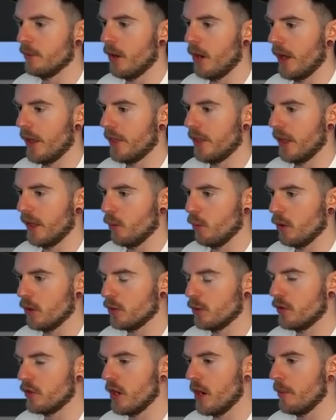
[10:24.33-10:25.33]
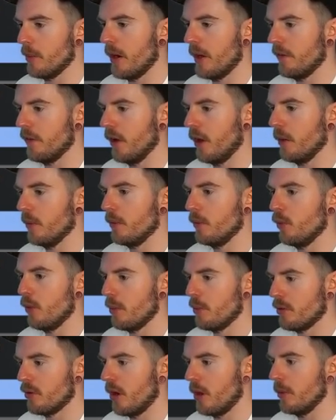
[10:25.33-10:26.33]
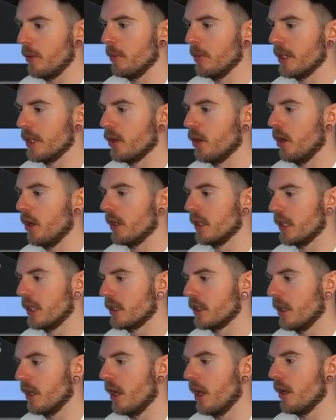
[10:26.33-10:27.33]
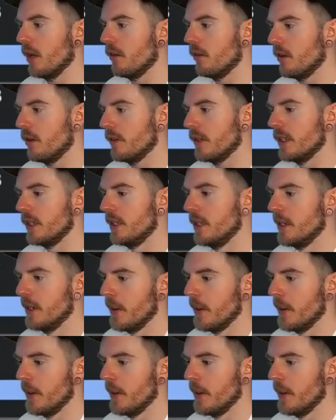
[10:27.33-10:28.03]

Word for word: But I think once we check back flop, we're probably calling this a lot on the river.